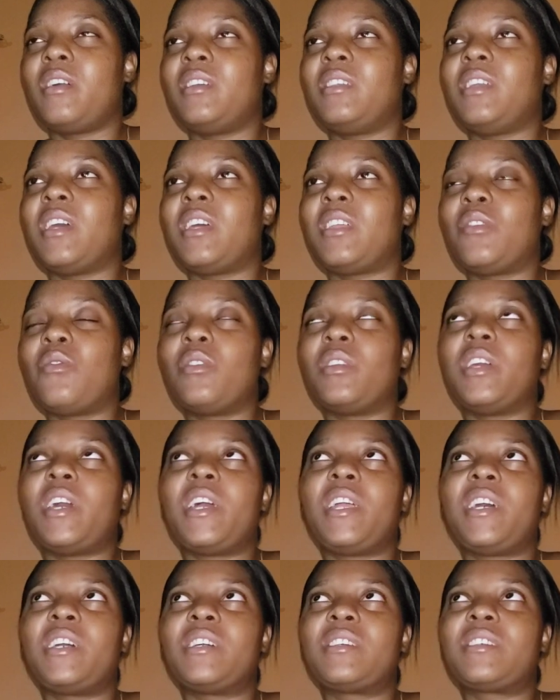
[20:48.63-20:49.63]
they don't then
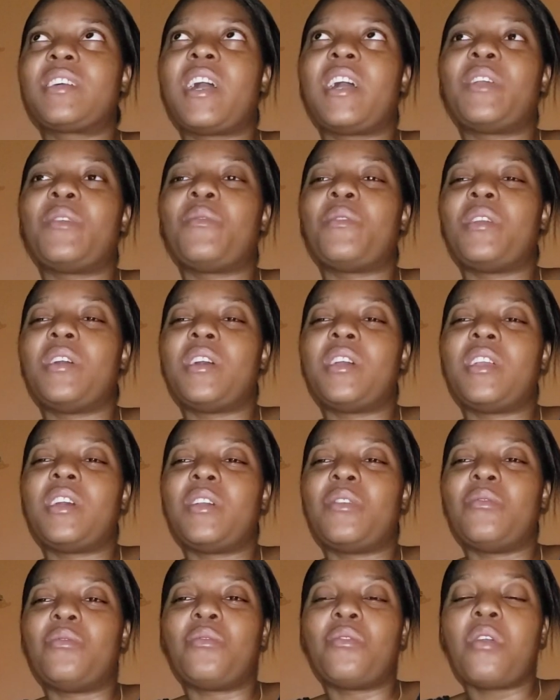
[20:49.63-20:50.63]
they start doing they
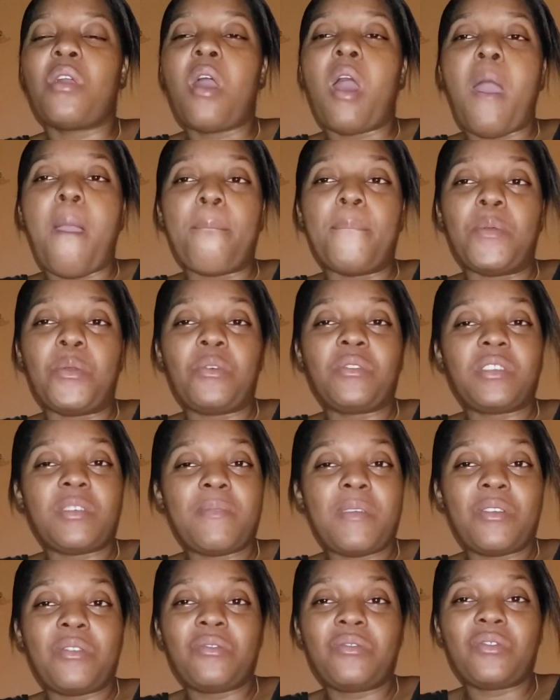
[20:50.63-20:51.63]
do. I know say
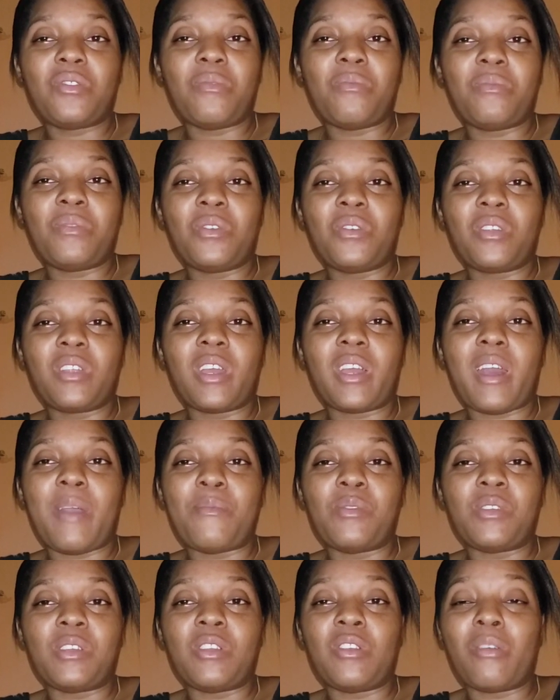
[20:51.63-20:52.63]
I do something down
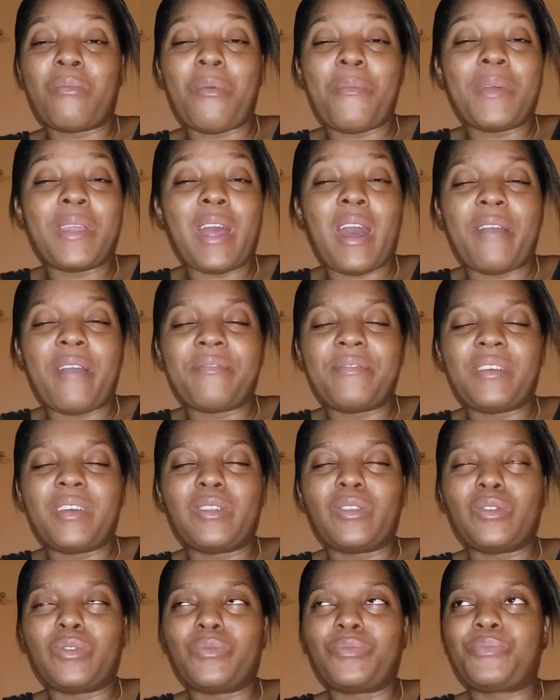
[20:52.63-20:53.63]
because I know but me not feel
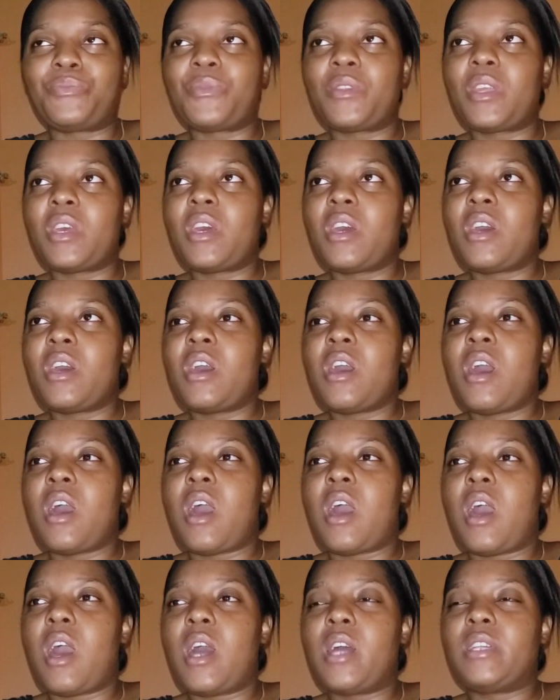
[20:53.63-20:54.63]
nothing
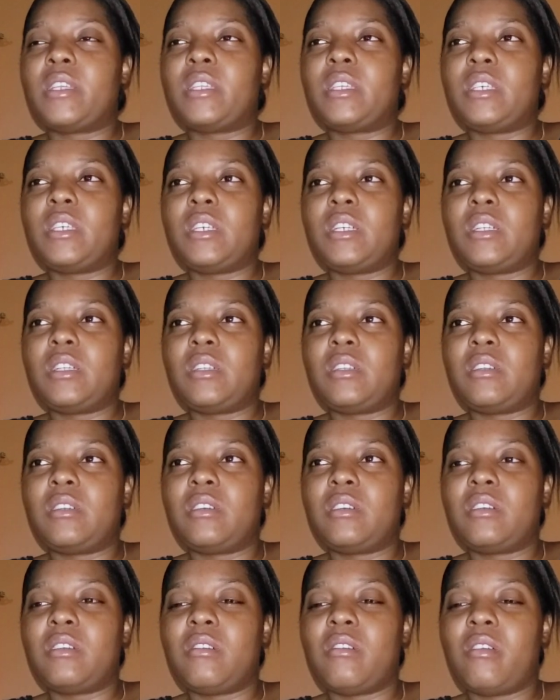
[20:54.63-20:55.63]
until
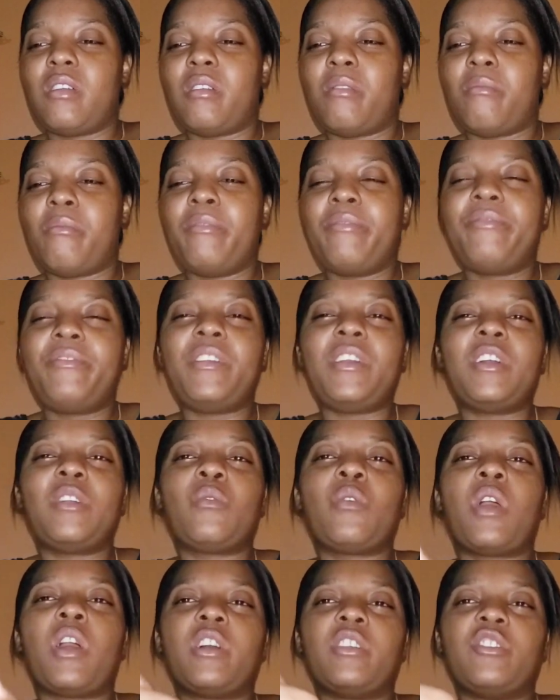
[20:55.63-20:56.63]
I feel
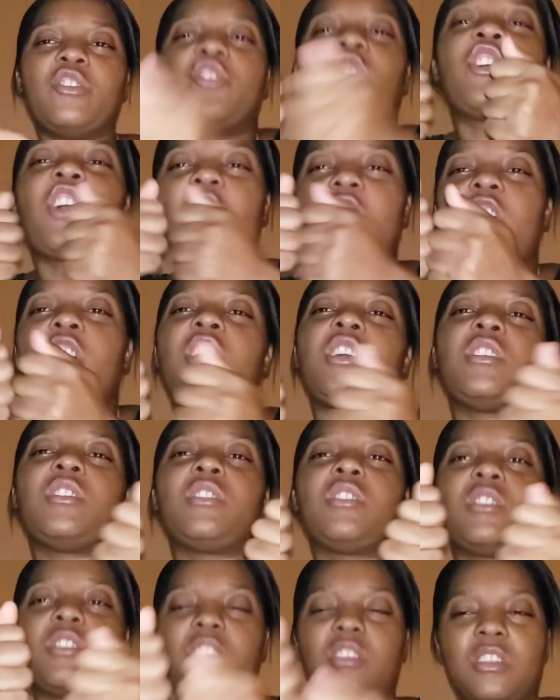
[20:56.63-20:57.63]
one giant.
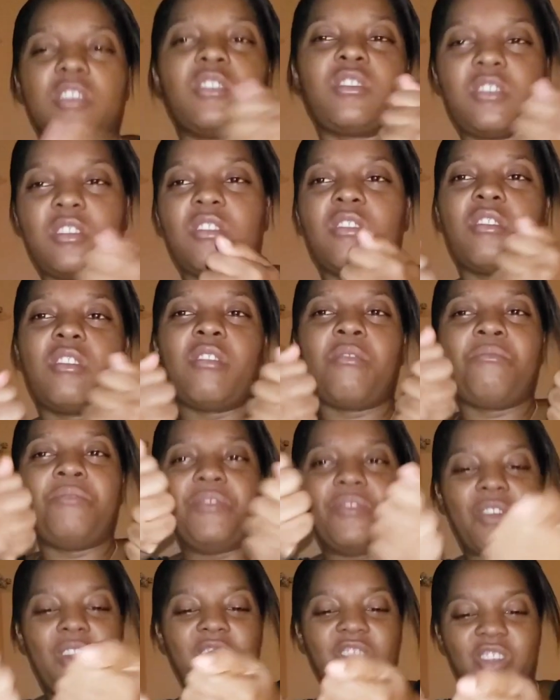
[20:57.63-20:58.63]

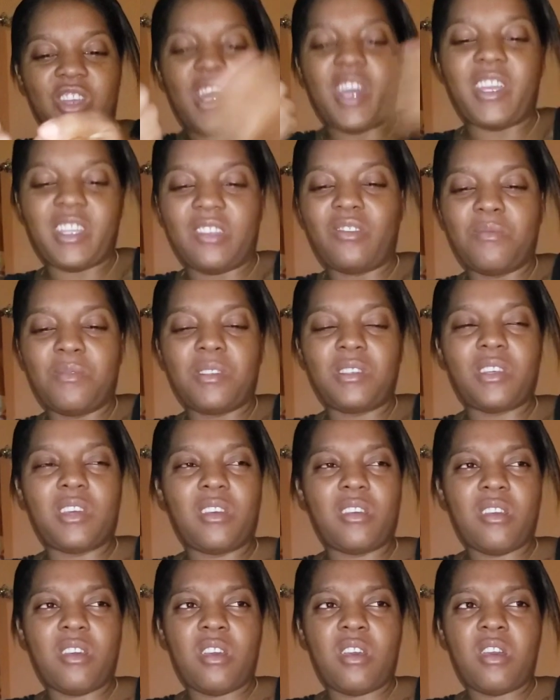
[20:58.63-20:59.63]
Feel one giant. So I say
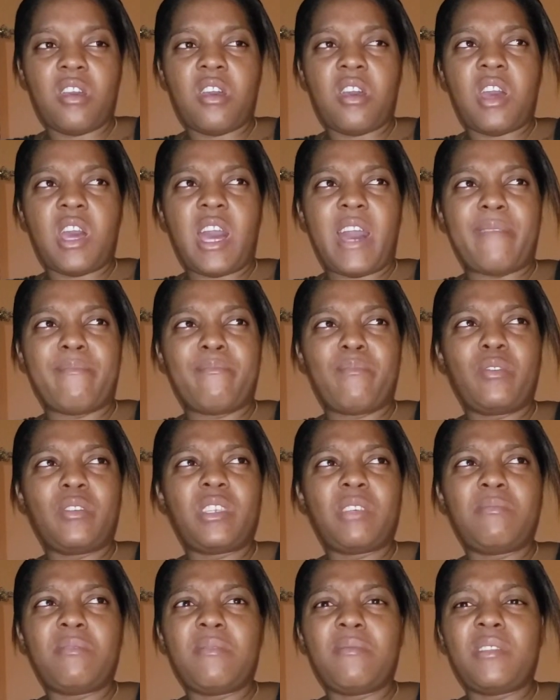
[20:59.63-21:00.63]
I
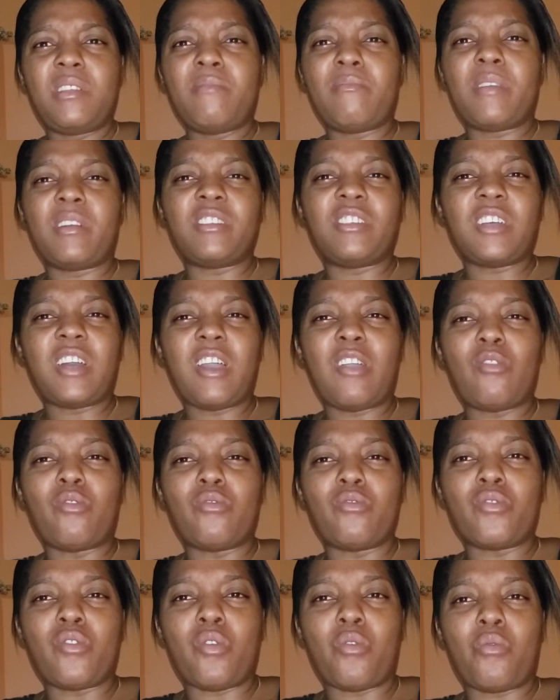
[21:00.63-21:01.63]
must be with them a jaw
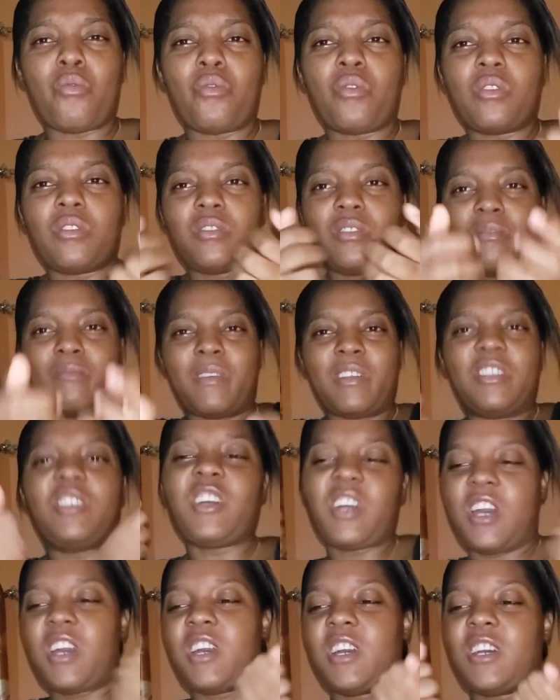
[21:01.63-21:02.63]
out now. I'm a jaw.